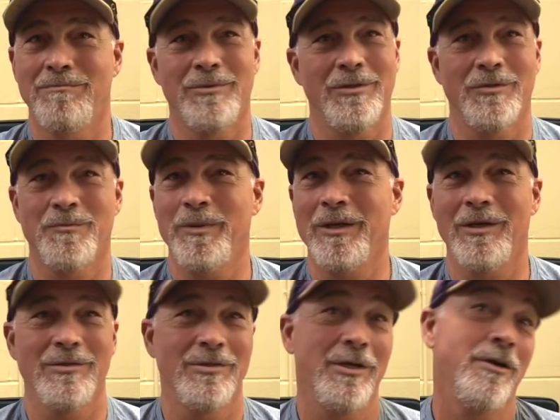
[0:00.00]
just
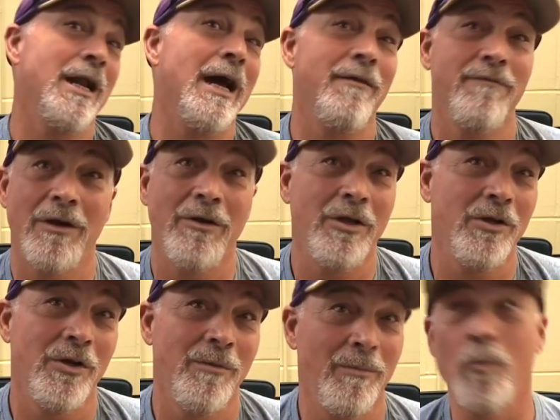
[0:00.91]
because they're not very
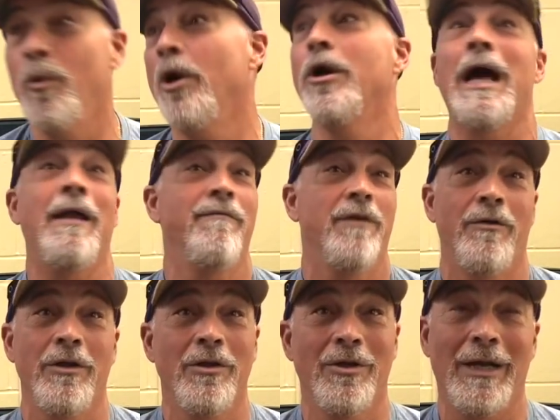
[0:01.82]
good, but we're not
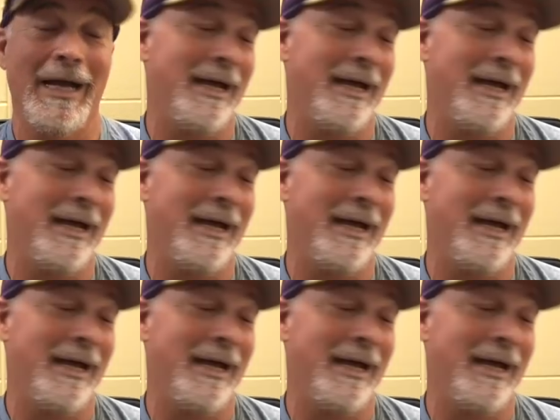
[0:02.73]
very good.